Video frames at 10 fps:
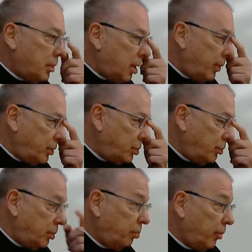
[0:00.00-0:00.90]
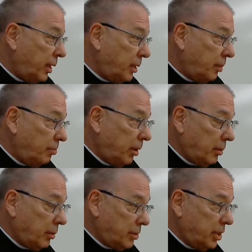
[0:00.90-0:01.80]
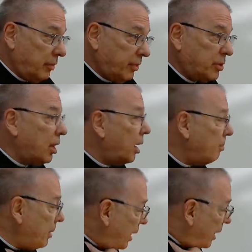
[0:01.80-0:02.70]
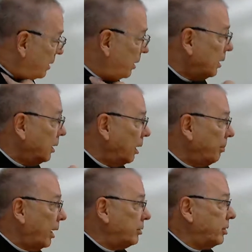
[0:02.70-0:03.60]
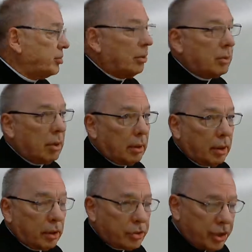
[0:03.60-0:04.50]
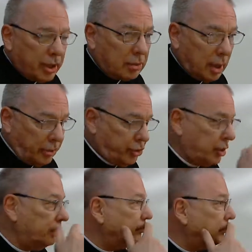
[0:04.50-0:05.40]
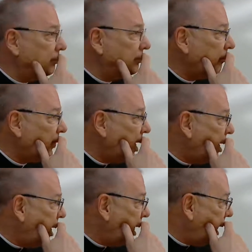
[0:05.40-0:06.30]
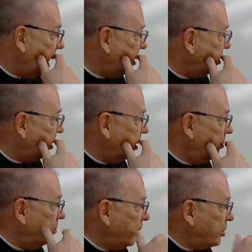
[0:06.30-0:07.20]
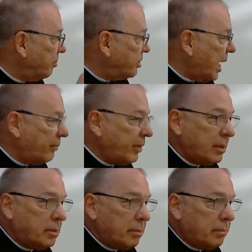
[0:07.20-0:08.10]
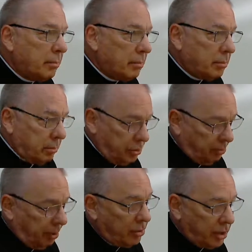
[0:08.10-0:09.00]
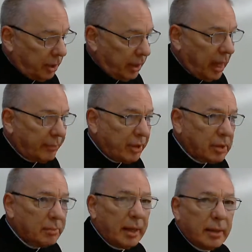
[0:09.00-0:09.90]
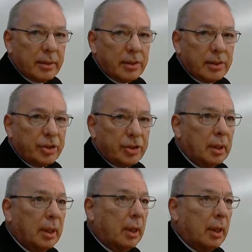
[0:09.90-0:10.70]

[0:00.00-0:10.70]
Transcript: going to the point that both Steve and Tom made about the so-called clergy crunch, and bishops supposedly having to make a decision